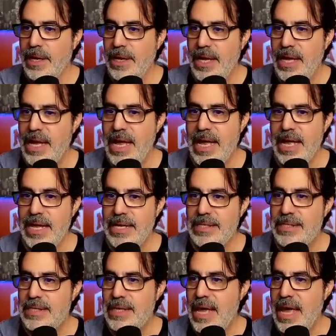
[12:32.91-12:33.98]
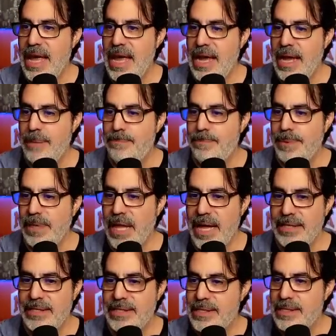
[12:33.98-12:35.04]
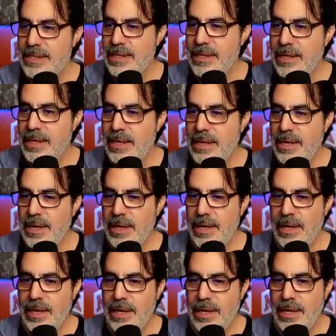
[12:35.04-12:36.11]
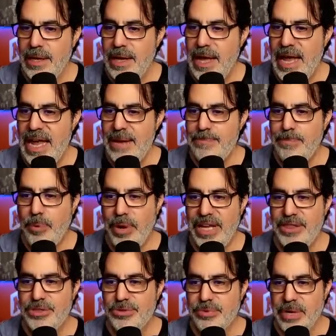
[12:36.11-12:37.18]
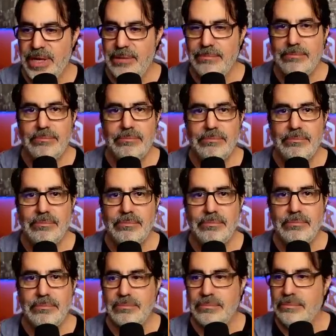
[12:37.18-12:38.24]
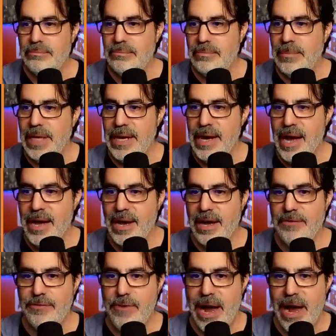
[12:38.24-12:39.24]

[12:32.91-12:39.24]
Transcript: He is a plus 8.3 in on-off